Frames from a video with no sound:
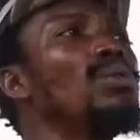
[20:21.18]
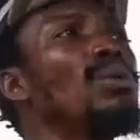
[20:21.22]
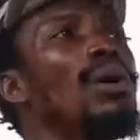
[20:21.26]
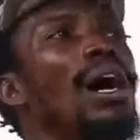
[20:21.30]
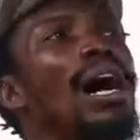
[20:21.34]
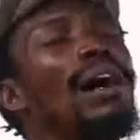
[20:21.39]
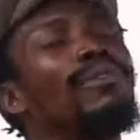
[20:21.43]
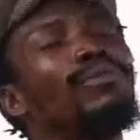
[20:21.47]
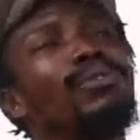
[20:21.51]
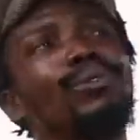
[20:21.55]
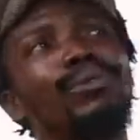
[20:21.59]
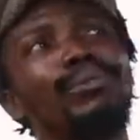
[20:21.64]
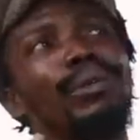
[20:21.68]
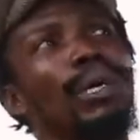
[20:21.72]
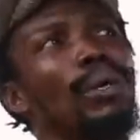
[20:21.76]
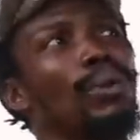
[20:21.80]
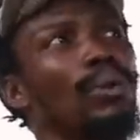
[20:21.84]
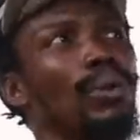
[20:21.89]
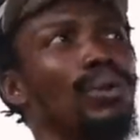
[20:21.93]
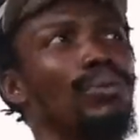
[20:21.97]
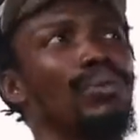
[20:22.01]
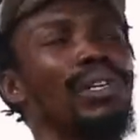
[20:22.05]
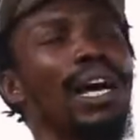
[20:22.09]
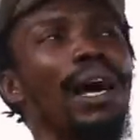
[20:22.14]
don't have good
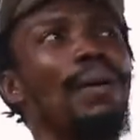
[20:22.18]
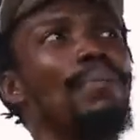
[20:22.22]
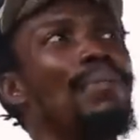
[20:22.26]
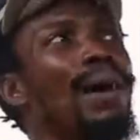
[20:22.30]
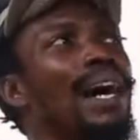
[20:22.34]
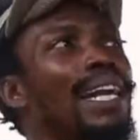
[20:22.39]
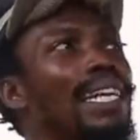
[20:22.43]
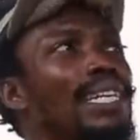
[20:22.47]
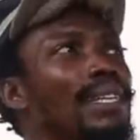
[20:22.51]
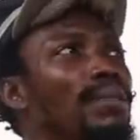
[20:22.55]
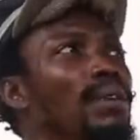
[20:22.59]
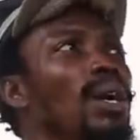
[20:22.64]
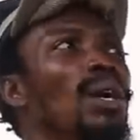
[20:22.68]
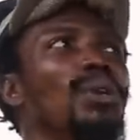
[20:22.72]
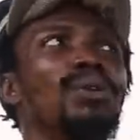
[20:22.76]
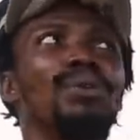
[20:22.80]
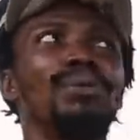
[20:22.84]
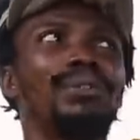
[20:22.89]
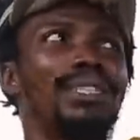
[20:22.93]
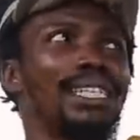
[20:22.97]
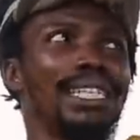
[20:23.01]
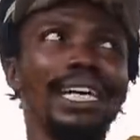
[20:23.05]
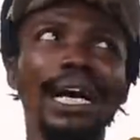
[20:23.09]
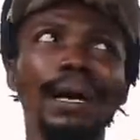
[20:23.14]
record. We have bad name.
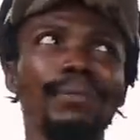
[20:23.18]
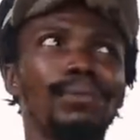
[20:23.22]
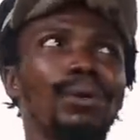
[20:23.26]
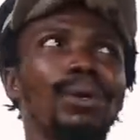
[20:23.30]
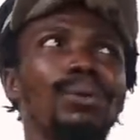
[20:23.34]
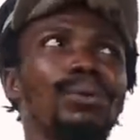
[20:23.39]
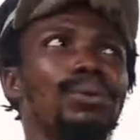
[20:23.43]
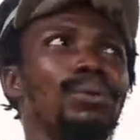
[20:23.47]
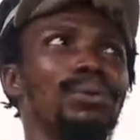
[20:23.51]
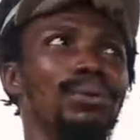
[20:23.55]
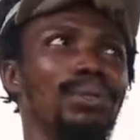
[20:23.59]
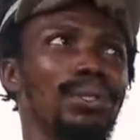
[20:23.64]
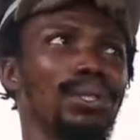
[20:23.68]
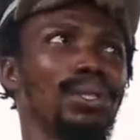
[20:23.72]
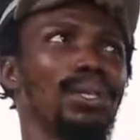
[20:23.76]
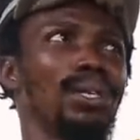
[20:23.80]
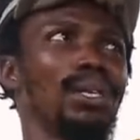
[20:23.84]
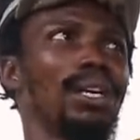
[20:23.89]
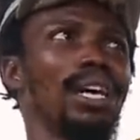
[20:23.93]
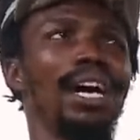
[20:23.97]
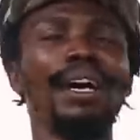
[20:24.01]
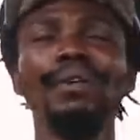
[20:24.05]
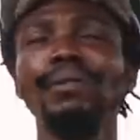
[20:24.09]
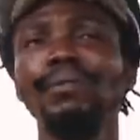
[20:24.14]
You think I'm not good?
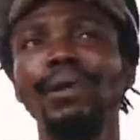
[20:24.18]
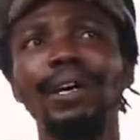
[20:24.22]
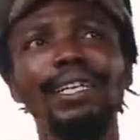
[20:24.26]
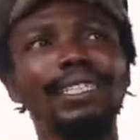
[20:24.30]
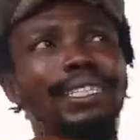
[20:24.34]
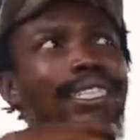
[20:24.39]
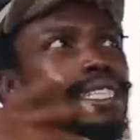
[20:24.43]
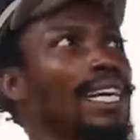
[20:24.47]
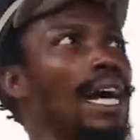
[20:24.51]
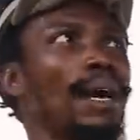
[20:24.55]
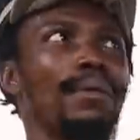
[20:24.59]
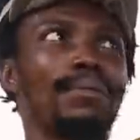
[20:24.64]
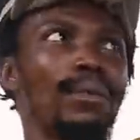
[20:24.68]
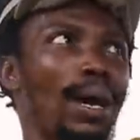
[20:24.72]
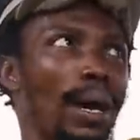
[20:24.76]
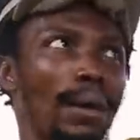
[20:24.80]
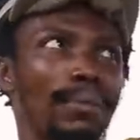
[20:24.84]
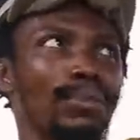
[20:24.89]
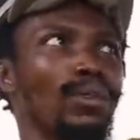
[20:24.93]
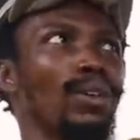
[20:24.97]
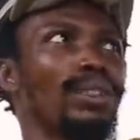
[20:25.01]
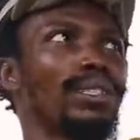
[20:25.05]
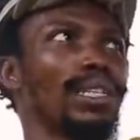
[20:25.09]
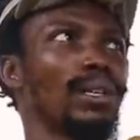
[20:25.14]
Everybody think
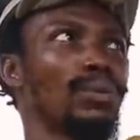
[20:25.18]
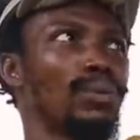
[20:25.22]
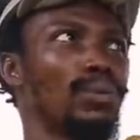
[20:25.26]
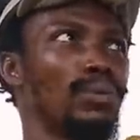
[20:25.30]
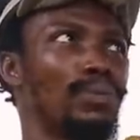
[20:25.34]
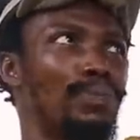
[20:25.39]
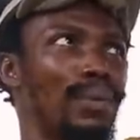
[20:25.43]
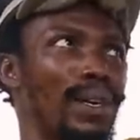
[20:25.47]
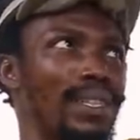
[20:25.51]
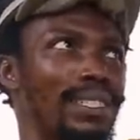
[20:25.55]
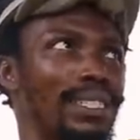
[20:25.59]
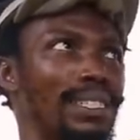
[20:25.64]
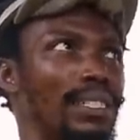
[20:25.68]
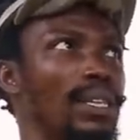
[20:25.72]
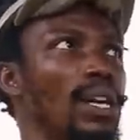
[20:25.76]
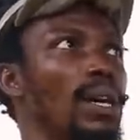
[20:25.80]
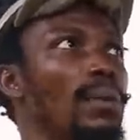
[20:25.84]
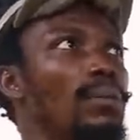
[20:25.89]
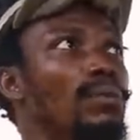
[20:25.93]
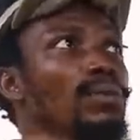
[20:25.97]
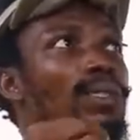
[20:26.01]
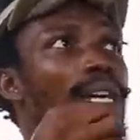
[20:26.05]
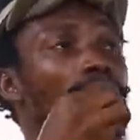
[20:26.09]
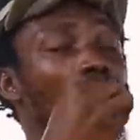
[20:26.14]
I'm not a good person
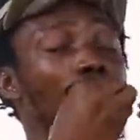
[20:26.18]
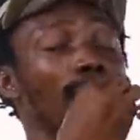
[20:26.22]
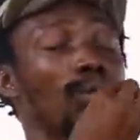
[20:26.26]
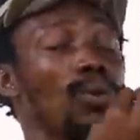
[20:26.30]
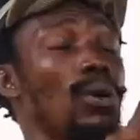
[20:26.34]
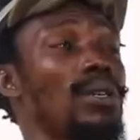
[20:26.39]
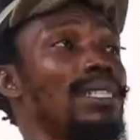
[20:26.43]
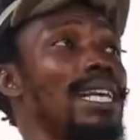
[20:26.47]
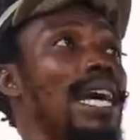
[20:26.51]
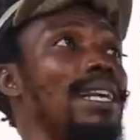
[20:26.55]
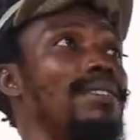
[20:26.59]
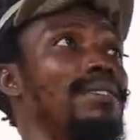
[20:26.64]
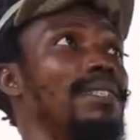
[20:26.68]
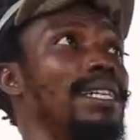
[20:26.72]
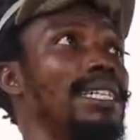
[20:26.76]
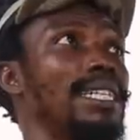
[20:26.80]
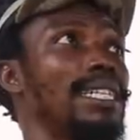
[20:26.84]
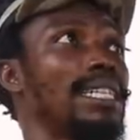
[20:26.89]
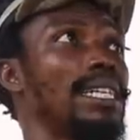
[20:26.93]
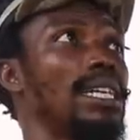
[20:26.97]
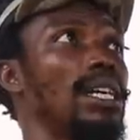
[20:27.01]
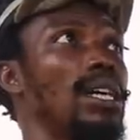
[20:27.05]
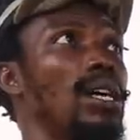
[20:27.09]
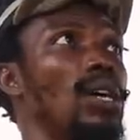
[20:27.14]
just because I
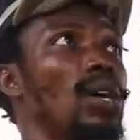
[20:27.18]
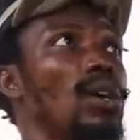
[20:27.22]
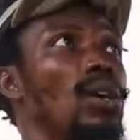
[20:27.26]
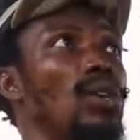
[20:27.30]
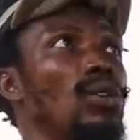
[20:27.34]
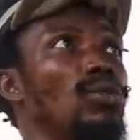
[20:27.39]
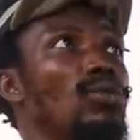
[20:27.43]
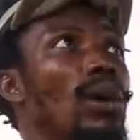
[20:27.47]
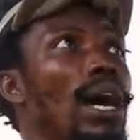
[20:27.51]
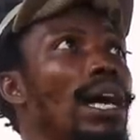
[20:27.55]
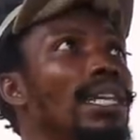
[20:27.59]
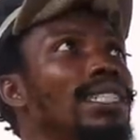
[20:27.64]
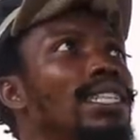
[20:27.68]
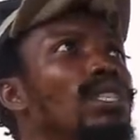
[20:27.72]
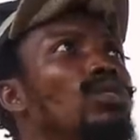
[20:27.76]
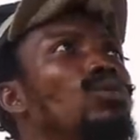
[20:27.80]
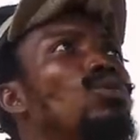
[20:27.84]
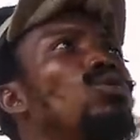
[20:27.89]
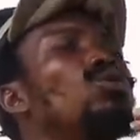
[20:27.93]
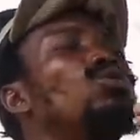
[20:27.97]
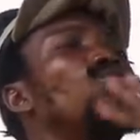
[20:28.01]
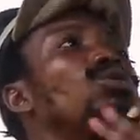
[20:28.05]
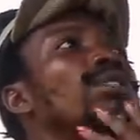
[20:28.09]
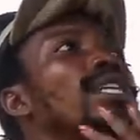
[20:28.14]
drink. So I did
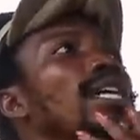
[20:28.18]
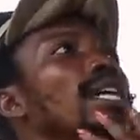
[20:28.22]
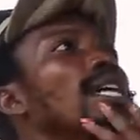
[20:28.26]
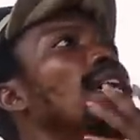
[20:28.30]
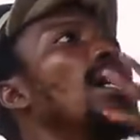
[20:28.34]
good today.